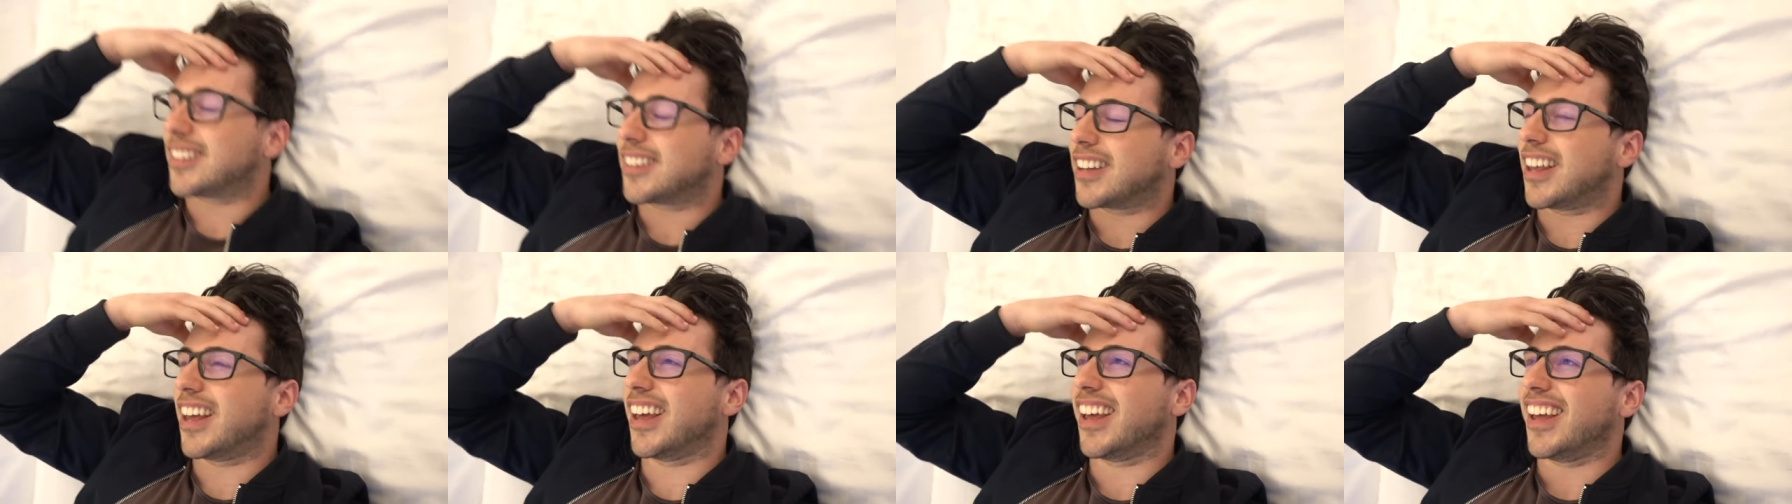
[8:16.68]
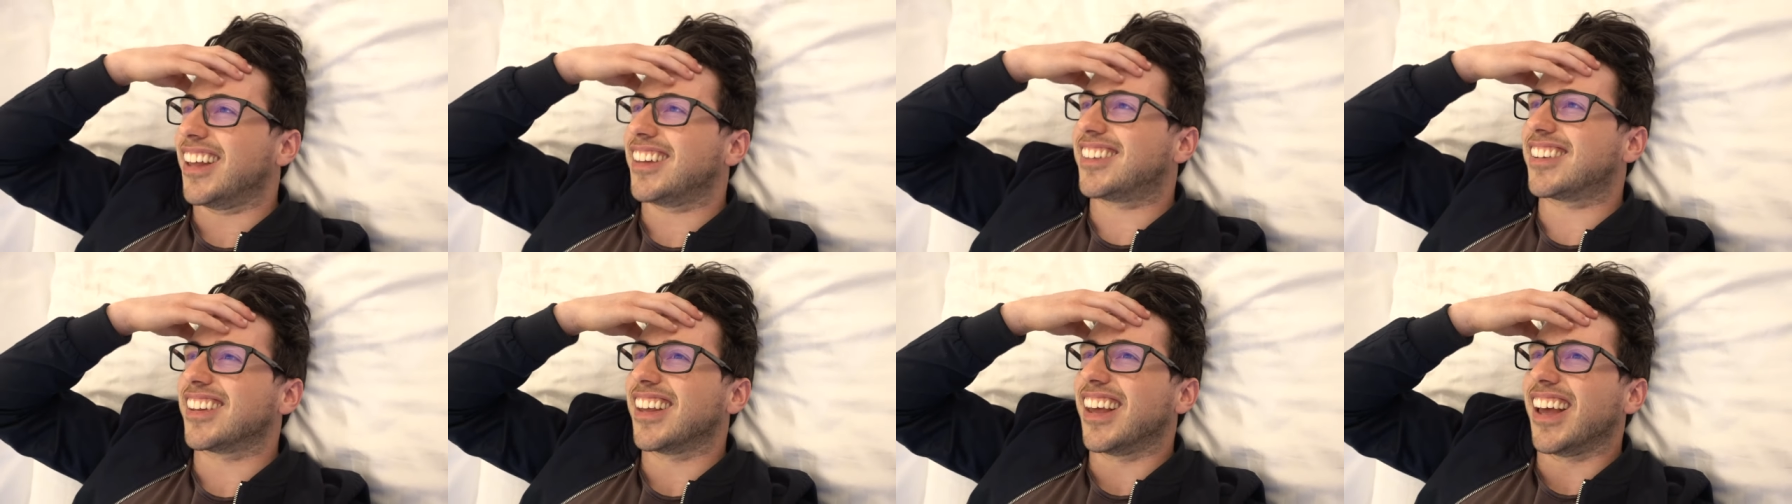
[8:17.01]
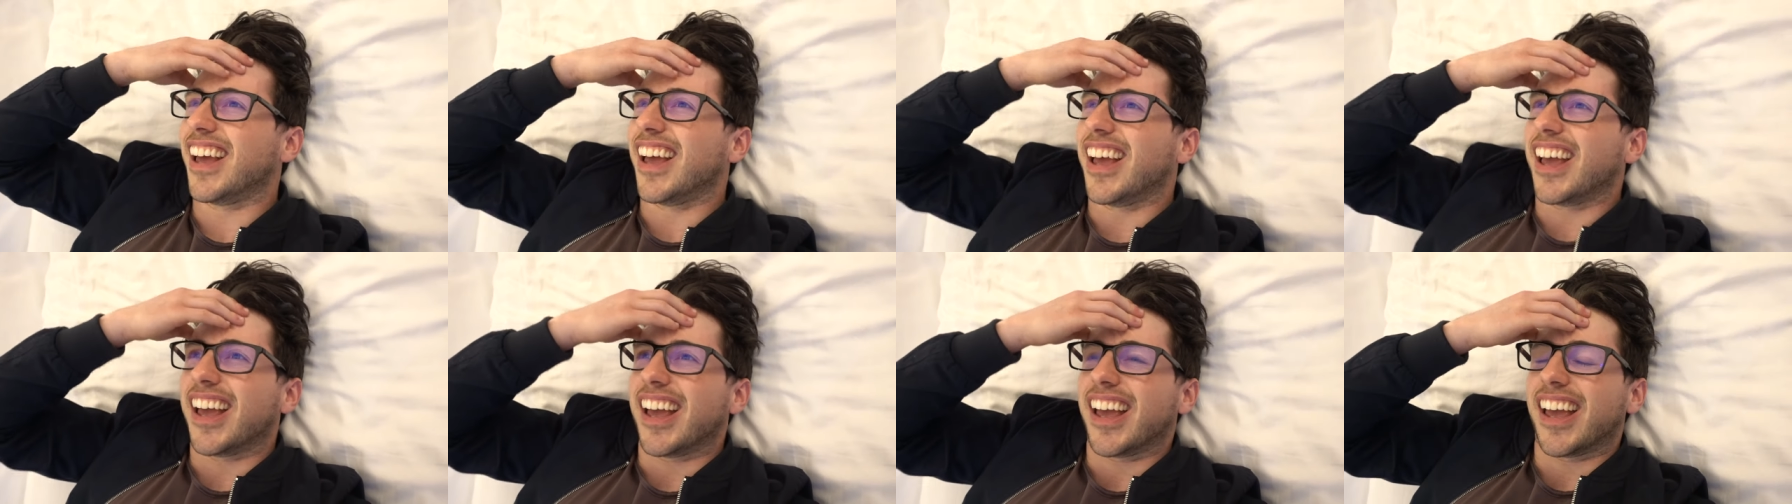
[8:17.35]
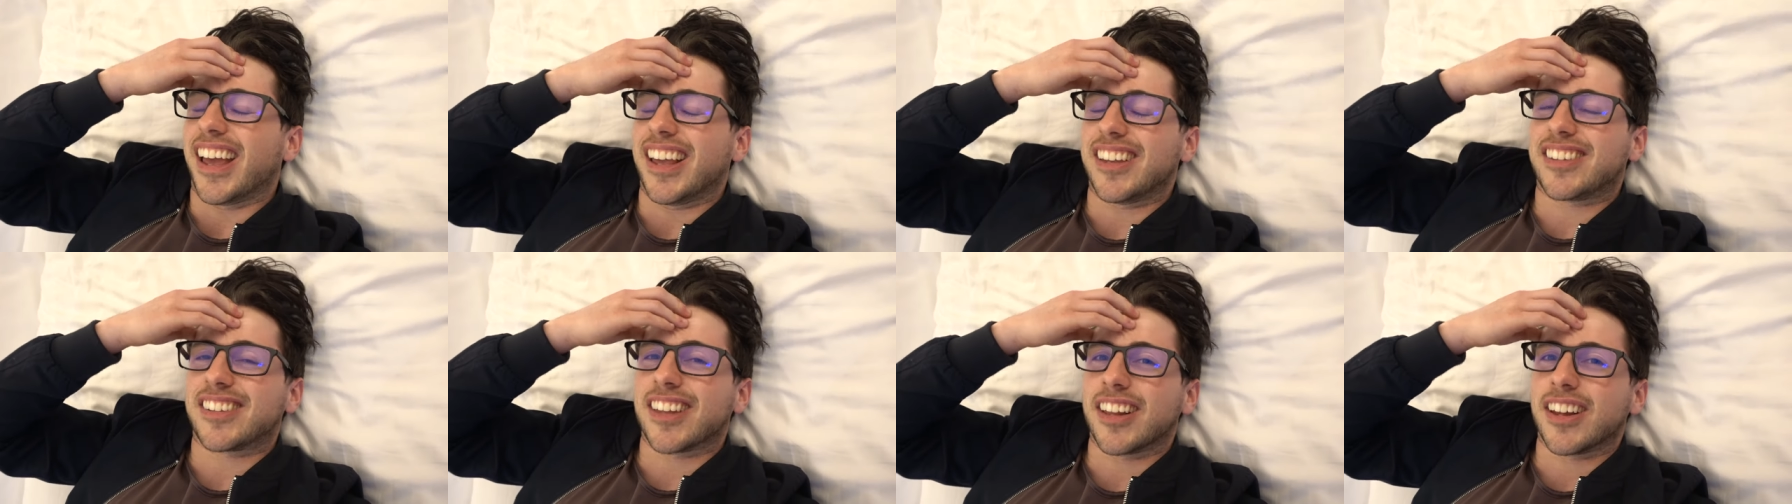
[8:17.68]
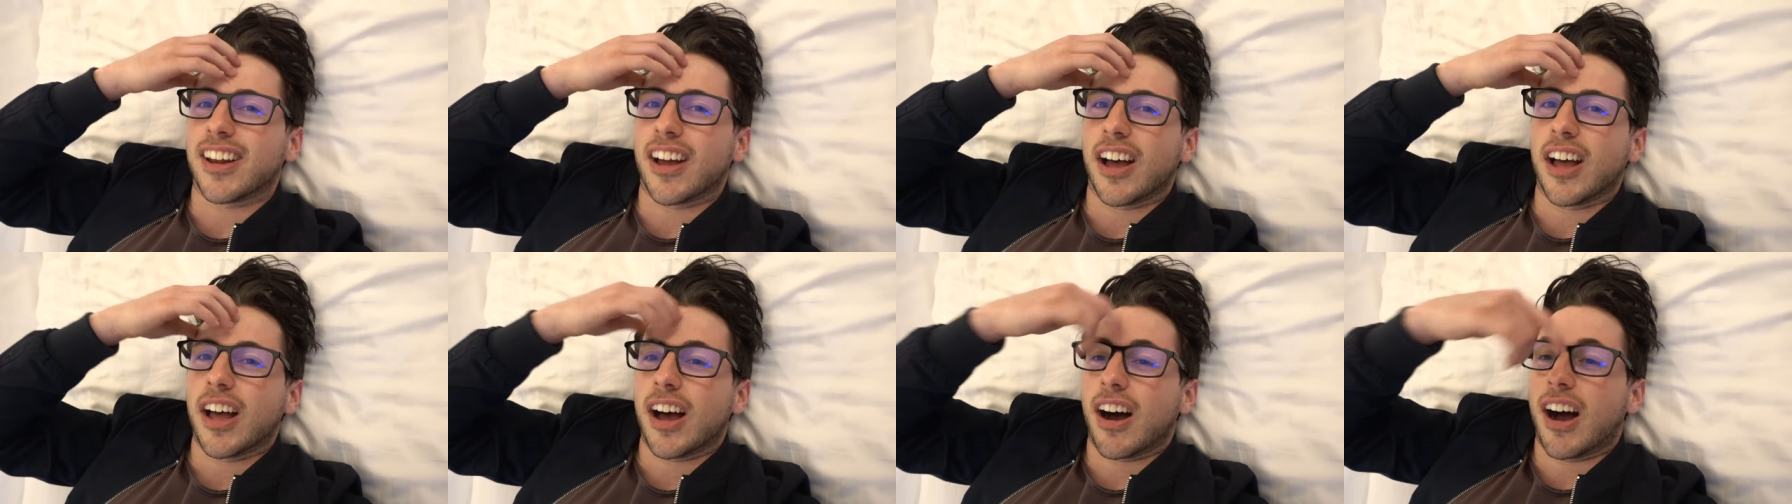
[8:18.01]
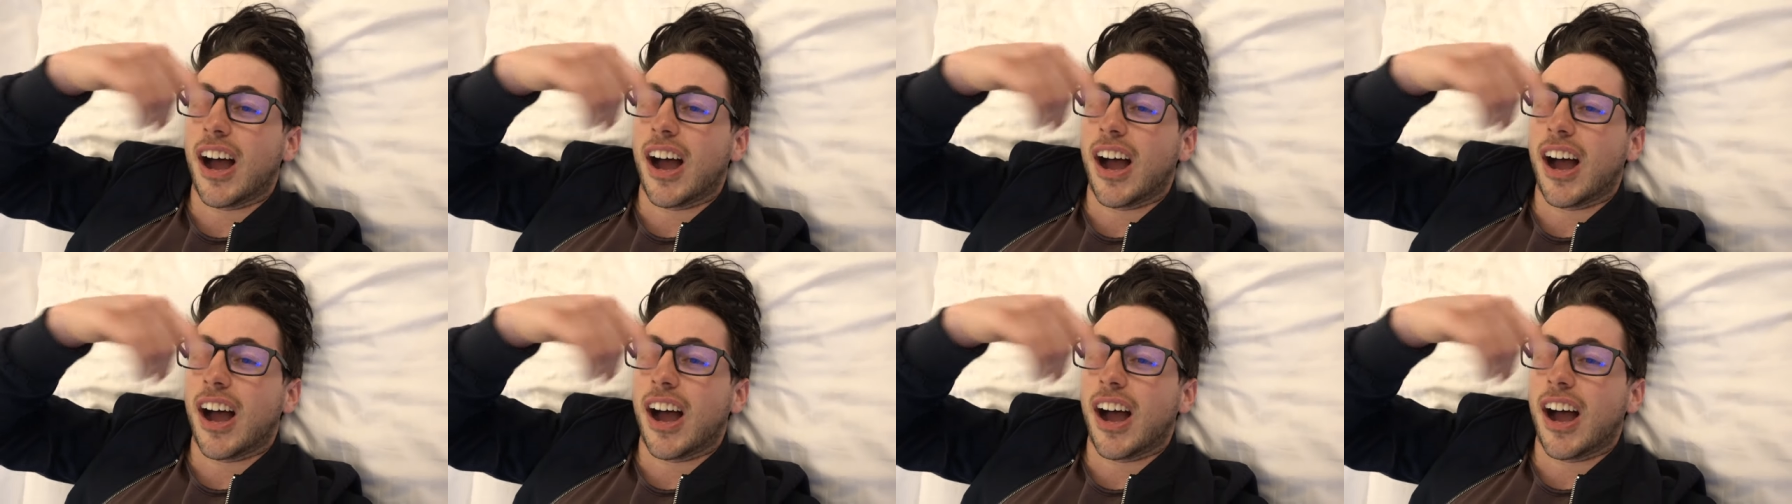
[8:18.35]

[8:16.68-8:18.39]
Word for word: said, he said uh,